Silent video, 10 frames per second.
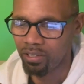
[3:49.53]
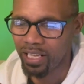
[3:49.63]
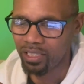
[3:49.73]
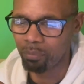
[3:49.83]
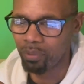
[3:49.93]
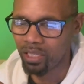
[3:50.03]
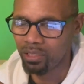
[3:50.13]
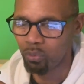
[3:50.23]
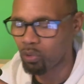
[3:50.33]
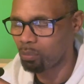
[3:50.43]
get the blood,
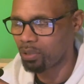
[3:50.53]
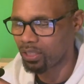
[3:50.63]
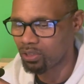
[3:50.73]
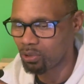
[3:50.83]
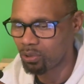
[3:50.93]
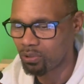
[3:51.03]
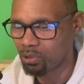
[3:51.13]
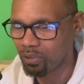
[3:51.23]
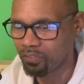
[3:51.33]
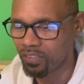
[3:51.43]
the warm blood to
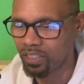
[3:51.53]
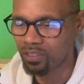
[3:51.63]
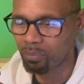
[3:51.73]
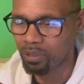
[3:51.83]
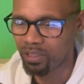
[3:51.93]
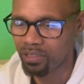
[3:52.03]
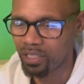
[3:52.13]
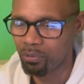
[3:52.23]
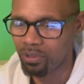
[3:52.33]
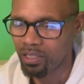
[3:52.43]
the fingers, because
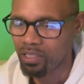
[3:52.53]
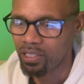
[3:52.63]
it was